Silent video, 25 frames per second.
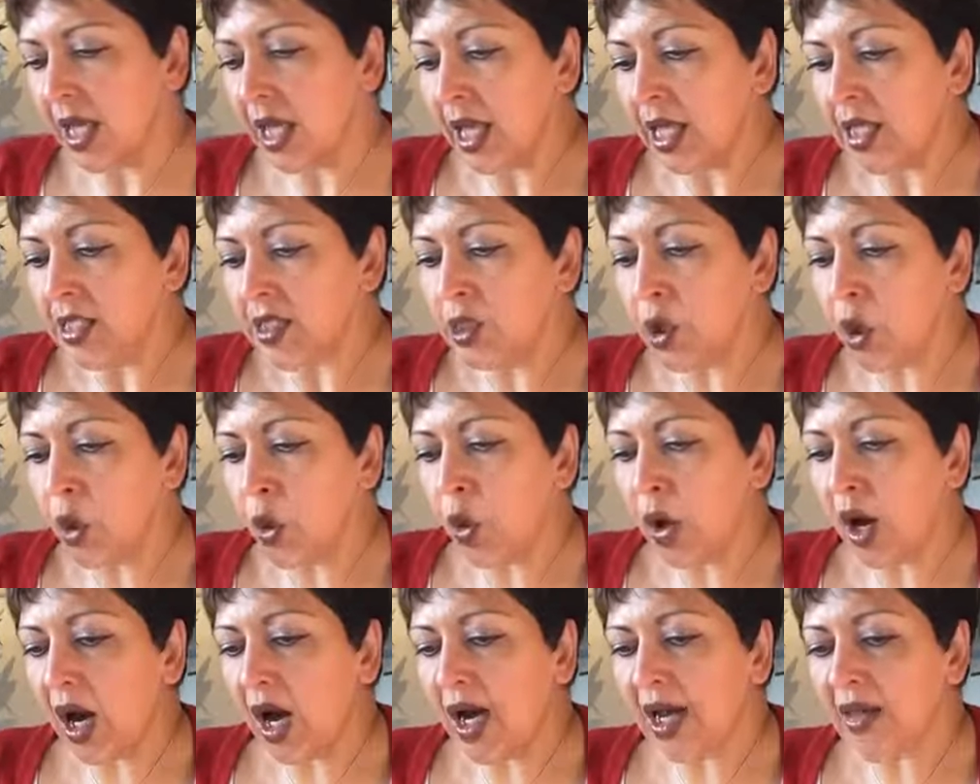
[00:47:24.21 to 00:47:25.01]

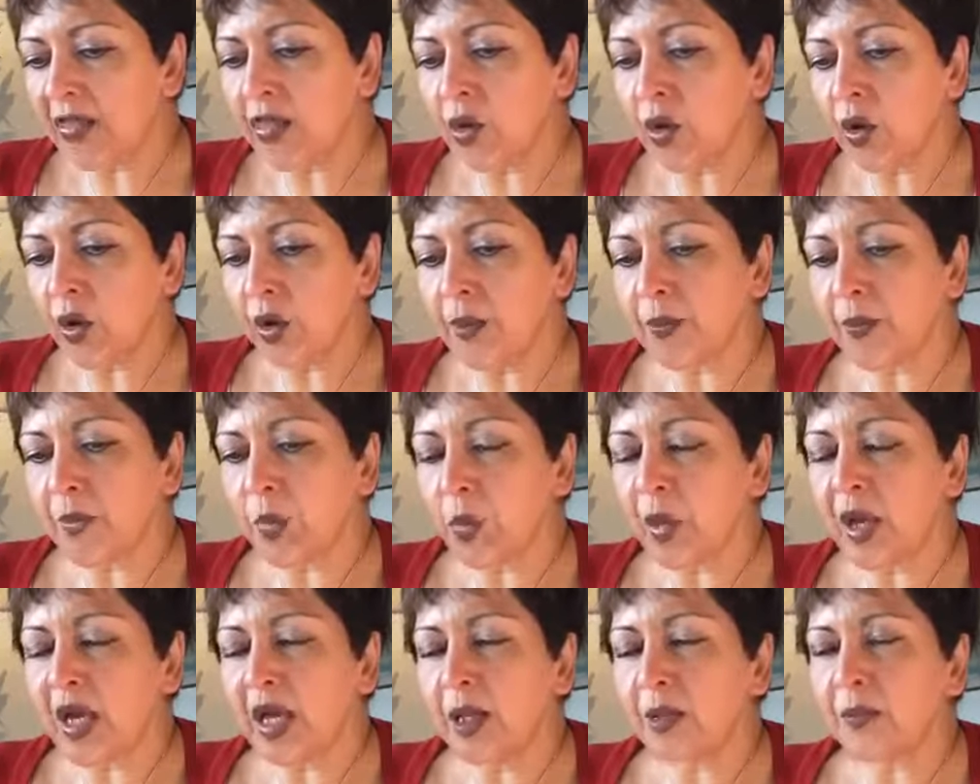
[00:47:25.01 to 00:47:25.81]
So I thought,
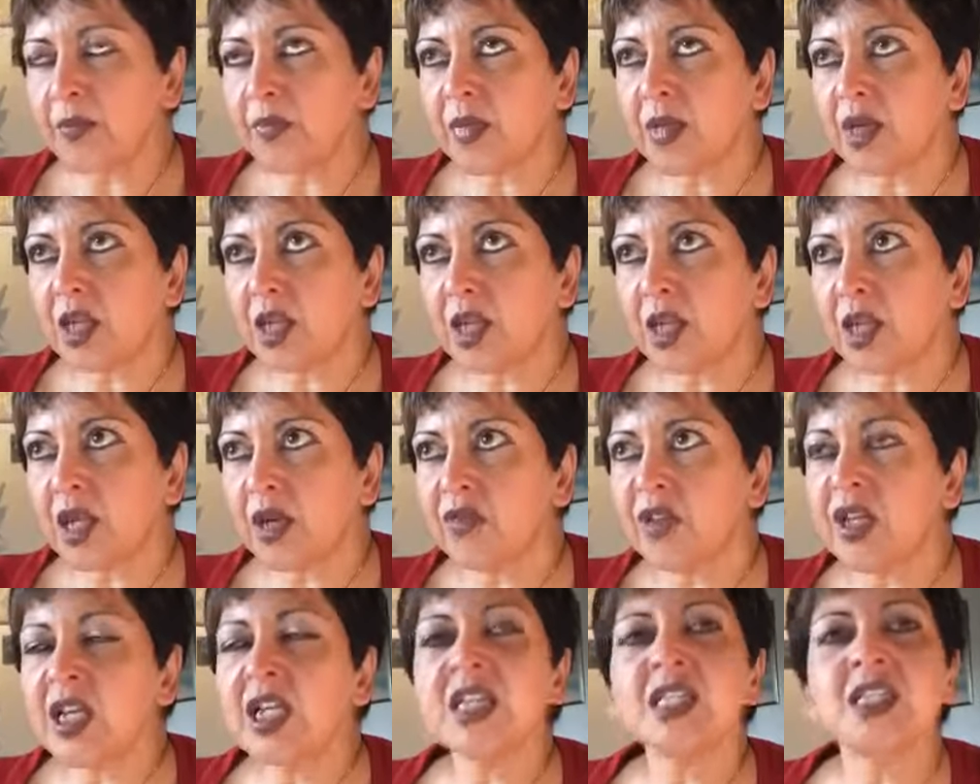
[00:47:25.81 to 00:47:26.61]
well, if
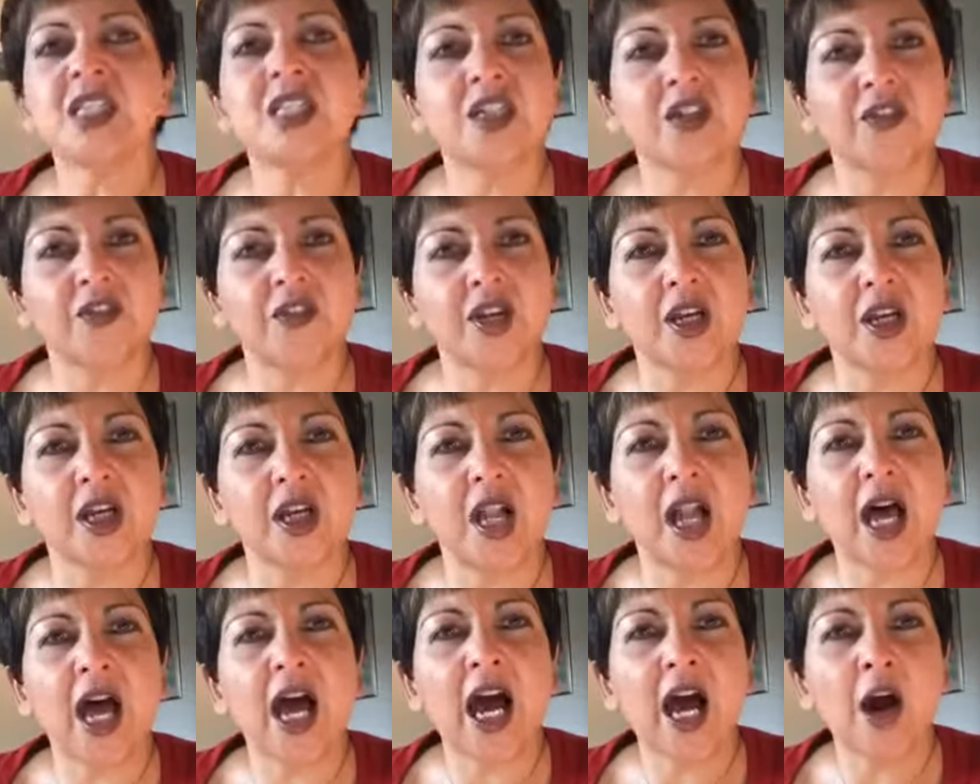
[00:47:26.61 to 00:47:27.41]
it is difficult,
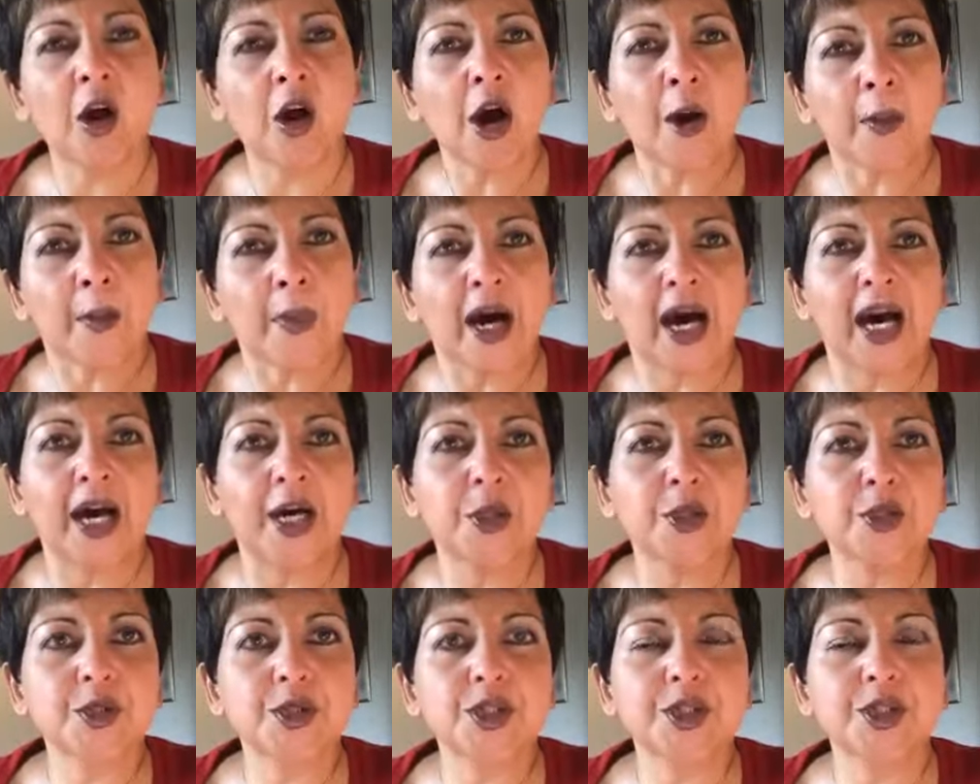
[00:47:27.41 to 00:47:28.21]
how
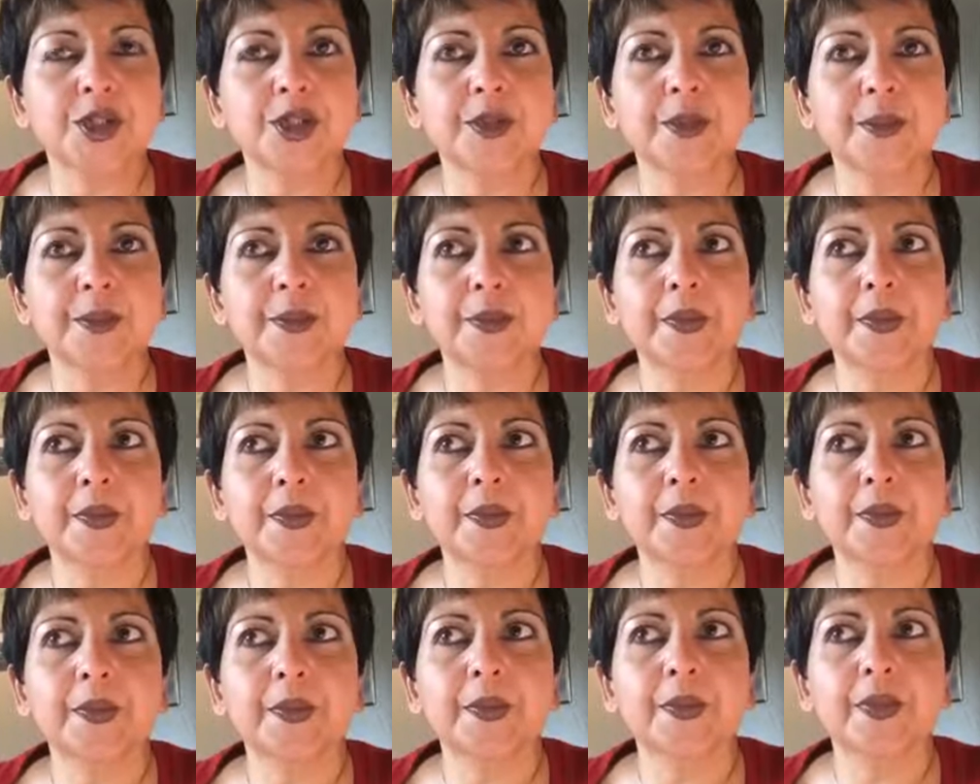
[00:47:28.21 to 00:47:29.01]
about,
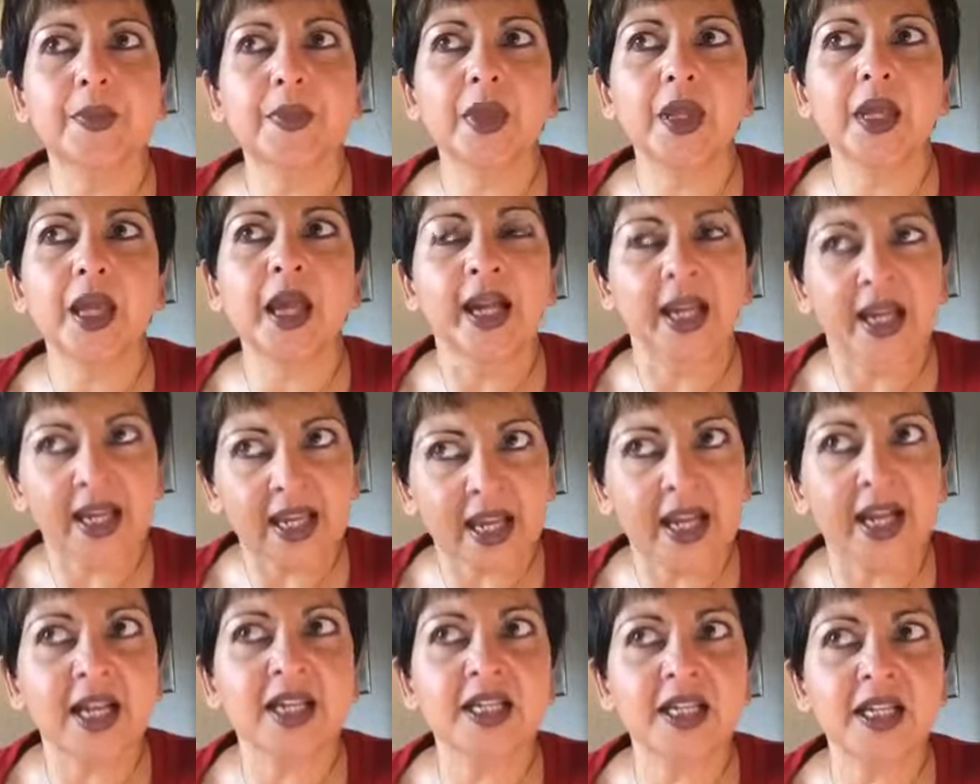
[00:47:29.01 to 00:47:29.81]
and I can
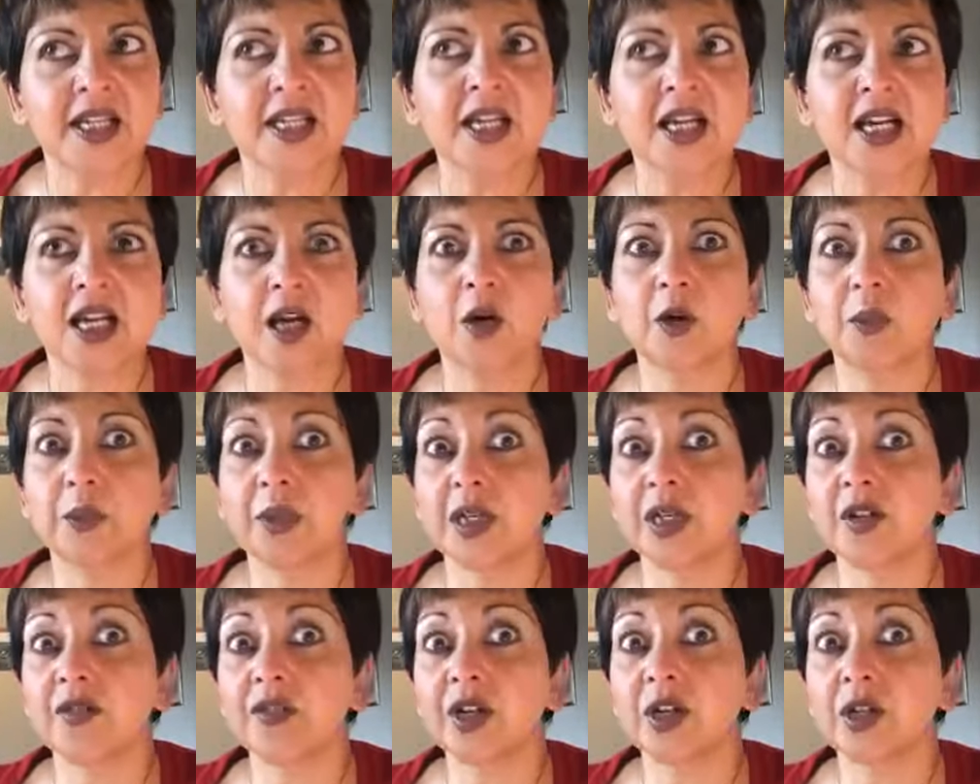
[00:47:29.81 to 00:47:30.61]
understand how it'd be
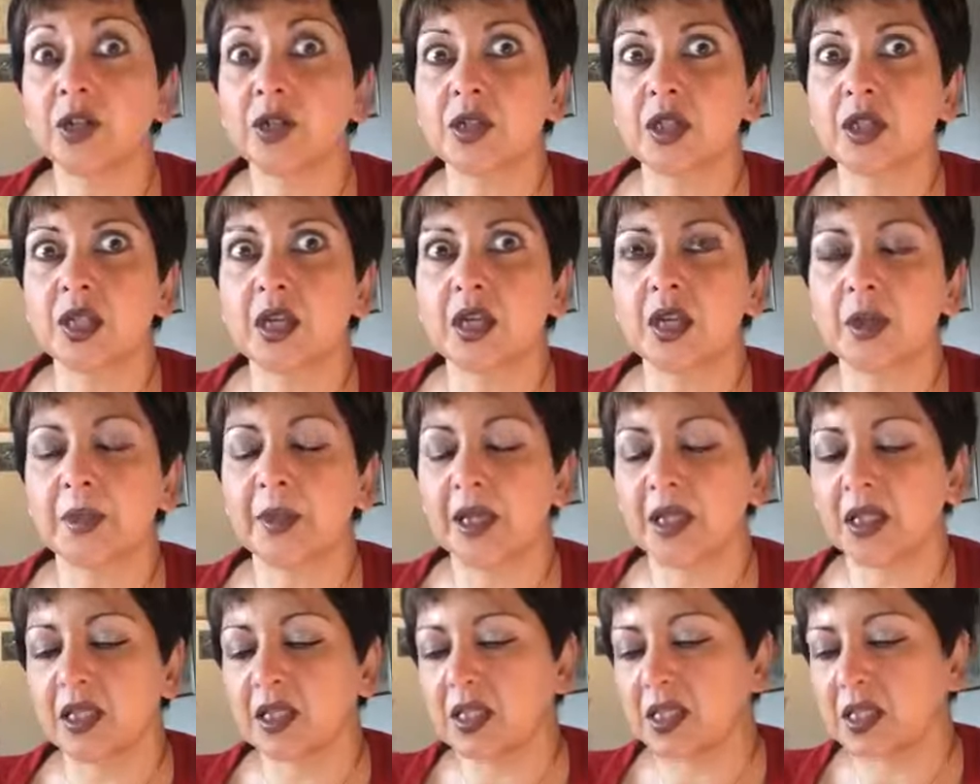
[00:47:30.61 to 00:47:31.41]
difficult to think about
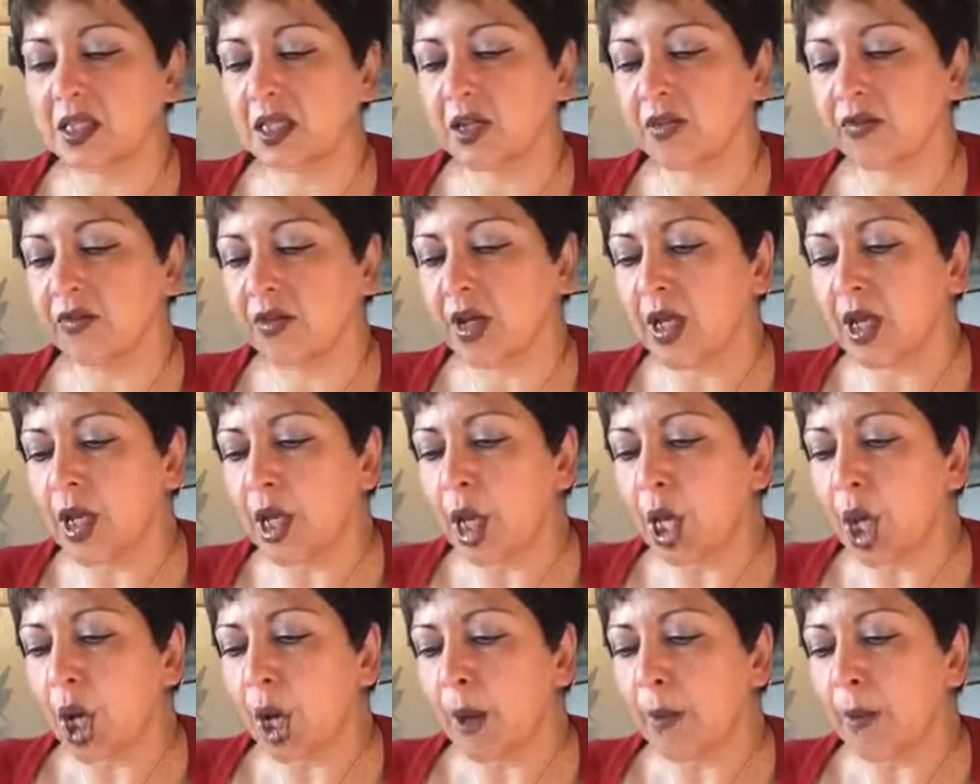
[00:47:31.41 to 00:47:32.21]
this stuff,
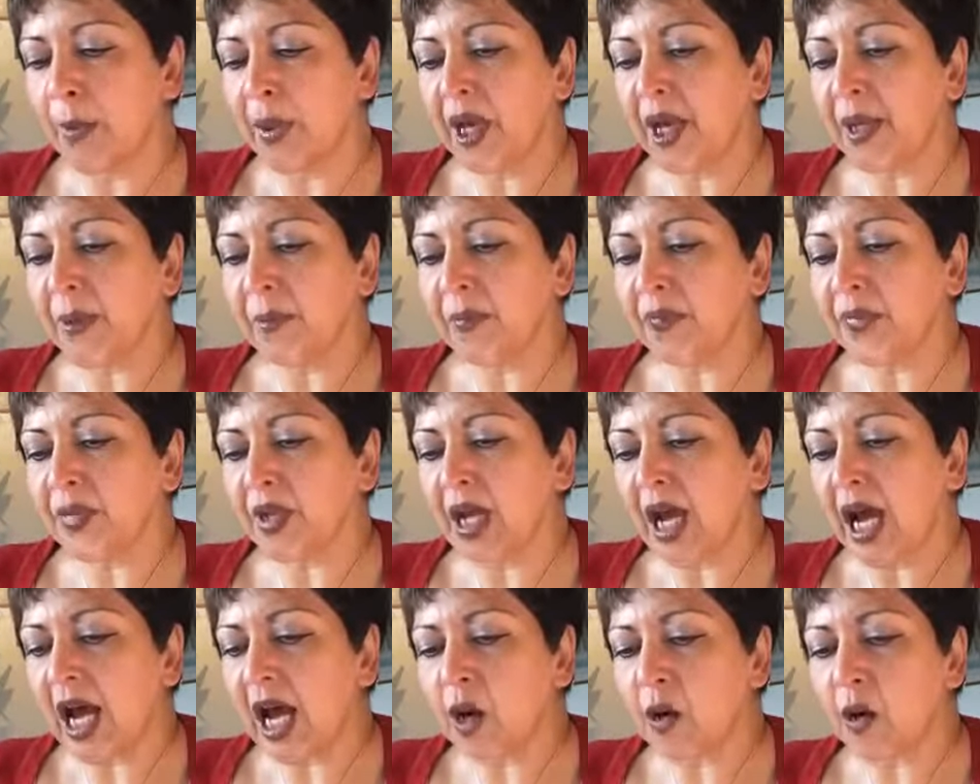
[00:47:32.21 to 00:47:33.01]
but
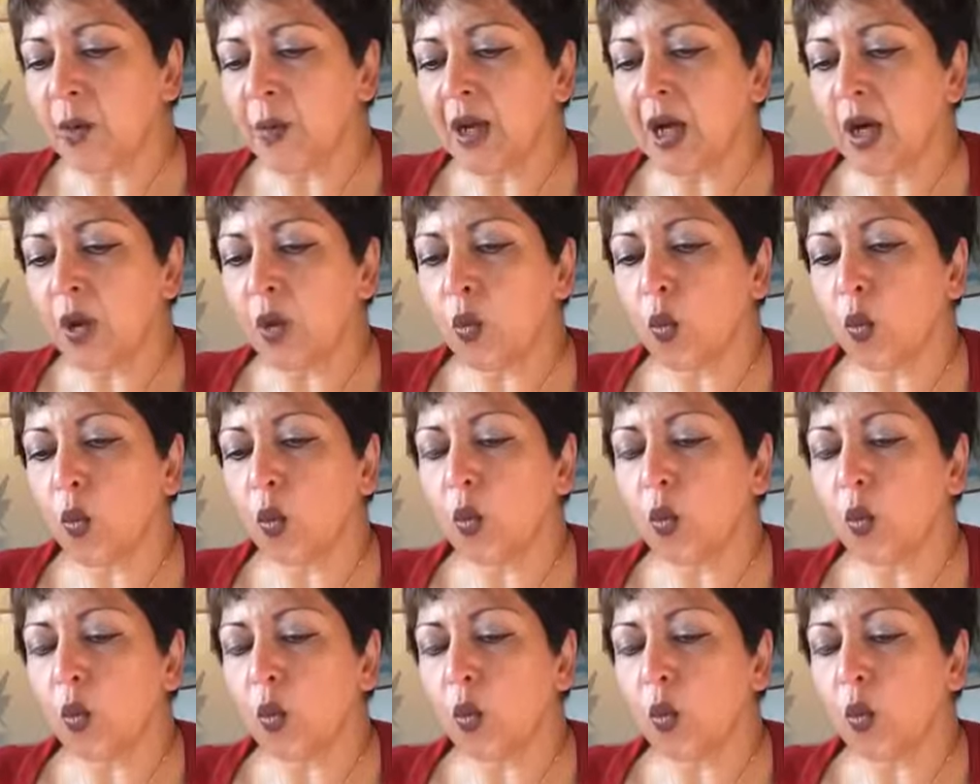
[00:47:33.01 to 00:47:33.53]
how about